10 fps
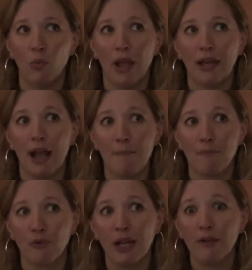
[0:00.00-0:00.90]
When I
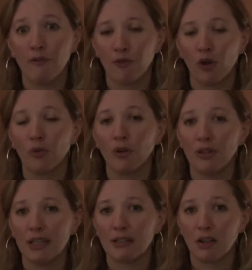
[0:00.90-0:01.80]
bring
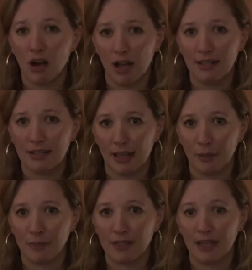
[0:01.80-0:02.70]
forward these
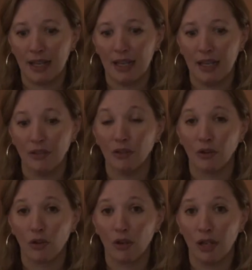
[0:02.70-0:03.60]
concepts in
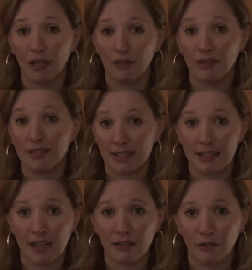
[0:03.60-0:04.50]
in
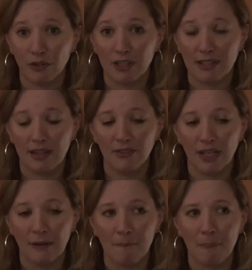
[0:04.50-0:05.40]
Six Acts of
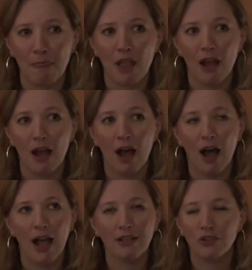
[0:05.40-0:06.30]
Receiving,
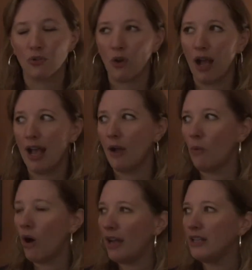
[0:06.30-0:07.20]
I try, I
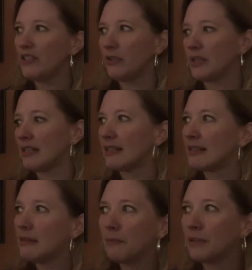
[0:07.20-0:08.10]
want to do it as
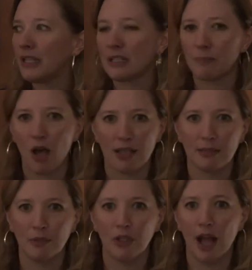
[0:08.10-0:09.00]
simply as
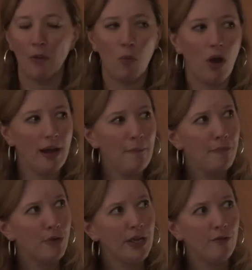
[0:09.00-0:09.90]
possible. I want
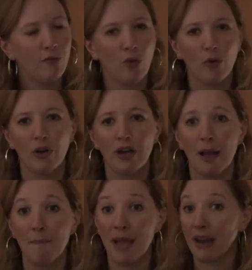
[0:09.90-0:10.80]
to bring forward
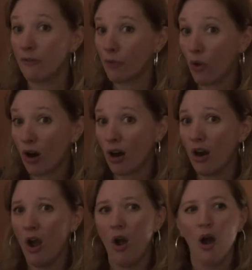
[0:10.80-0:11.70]
a metaphor,
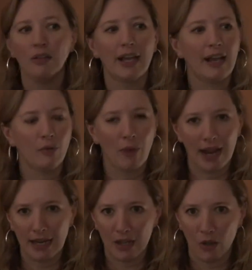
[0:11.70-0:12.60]
like a
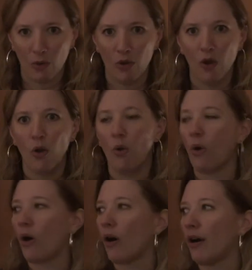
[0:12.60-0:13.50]
radio,
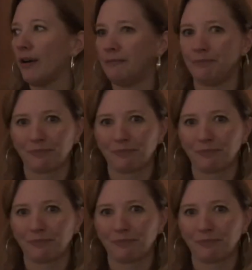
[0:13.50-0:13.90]
or